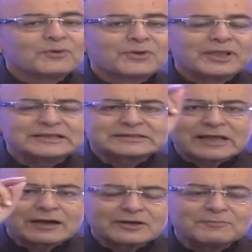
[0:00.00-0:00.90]
He
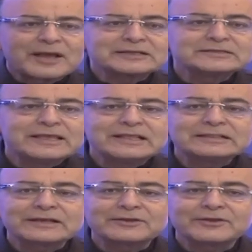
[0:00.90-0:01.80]
started by saying
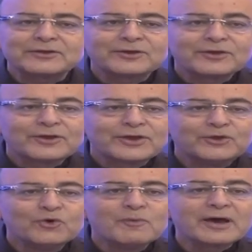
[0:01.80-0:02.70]
that
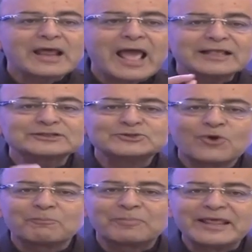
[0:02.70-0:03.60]
humor has
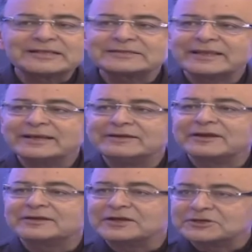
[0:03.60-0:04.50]
no place in
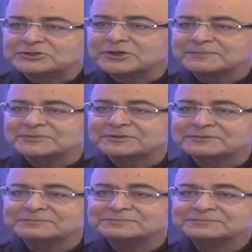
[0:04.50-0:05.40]
dictatorships
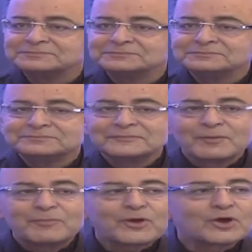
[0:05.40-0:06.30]

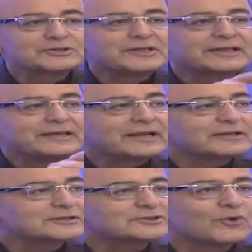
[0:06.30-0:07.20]
because
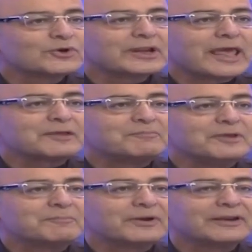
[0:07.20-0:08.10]
dictators don't like
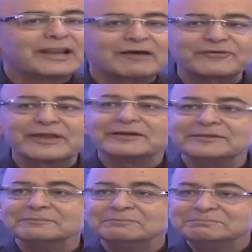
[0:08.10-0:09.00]
people laughing at them.